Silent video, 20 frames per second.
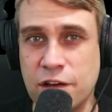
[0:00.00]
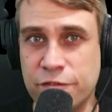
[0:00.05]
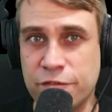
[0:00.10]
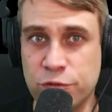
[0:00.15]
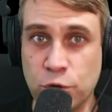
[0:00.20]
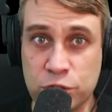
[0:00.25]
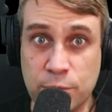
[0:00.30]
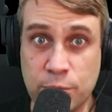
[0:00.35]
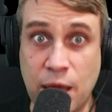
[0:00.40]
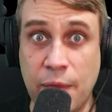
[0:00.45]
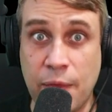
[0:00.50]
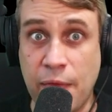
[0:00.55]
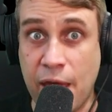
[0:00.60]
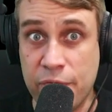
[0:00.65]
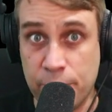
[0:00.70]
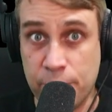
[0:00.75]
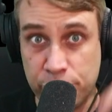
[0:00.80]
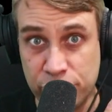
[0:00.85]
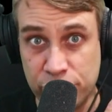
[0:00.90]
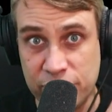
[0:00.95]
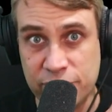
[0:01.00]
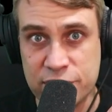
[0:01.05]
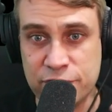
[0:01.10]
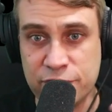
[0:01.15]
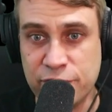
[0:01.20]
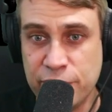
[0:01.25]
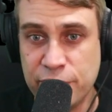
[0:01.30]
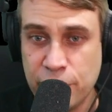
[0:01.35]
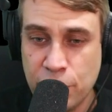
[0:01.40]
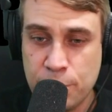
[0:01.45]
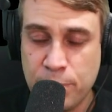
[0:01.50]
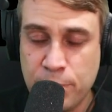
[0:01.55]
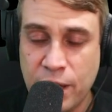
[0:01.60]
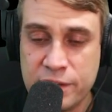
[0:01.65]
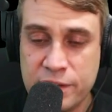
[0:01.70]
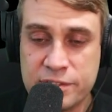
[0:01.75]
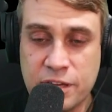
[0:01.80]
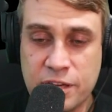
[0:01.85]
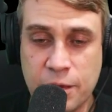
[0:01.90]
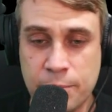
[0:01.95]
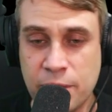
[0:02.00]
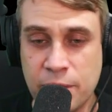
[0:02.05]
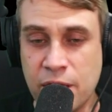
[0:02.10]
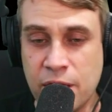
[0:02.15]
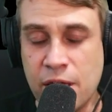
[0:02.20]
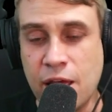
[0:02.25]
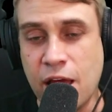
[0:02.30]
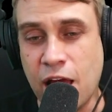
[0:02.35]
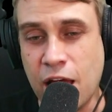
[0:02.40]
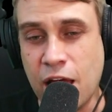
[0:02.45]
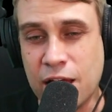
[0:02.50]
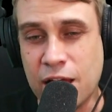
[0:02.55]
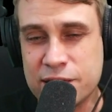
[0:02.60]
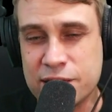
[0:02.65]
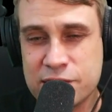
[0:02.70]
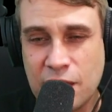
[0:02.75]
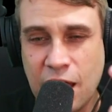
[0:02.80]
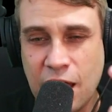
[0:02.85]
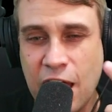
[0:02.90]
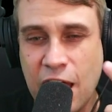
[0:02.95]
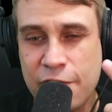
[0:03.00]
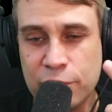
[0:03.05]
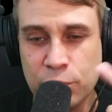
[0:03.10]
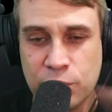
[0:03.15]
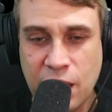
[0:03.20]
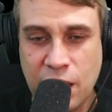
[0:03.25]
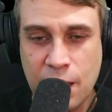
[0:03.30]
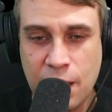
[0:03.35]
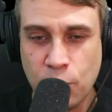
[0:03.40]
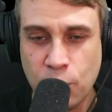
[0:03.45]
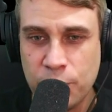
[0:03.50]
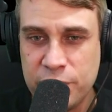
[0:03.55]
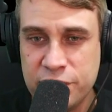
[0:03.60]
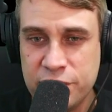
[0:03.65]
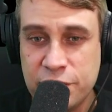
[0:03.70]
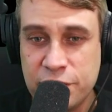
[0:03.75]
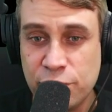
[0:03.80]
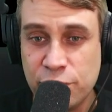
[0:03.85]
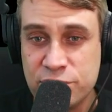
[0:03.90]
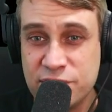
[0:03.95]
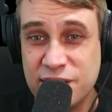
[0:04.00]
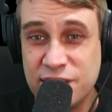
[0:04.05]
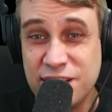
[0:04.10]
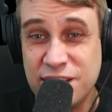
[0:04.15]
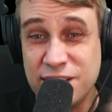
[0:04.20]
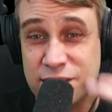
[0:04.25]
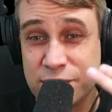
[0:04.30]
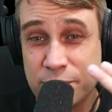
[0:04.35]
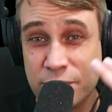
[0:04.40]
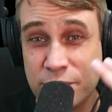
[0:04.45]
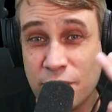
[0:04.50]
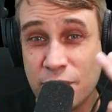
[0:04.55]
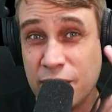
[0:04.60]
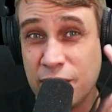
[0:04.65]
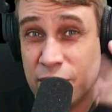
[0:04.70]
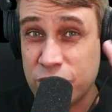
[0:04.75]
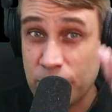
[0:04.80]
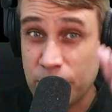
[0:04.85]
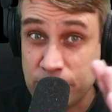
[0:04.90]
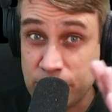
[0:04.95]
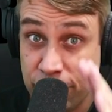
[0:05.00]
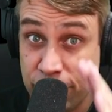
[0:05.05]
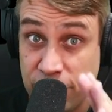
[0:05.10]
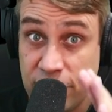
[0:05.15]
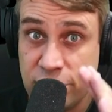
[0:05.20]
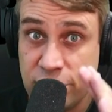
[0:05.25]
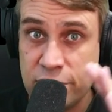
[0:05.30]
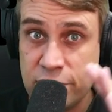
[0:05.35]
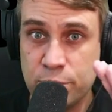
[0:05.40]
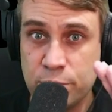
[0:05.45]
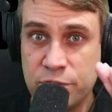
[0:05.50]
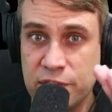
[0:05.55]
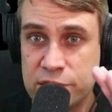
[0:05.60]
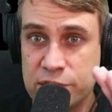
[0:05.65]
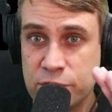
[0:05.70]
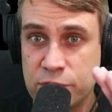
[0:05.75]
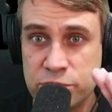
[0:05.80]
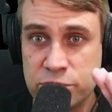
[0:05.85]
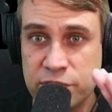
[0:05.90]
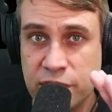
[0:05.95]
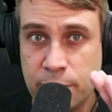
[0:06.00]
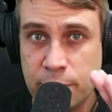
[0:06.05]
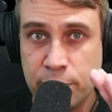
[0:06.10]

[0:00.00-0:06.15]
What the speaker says: I've talked about that in the previous video, but let's have a look at what the difference is in terms of features with these Hostinger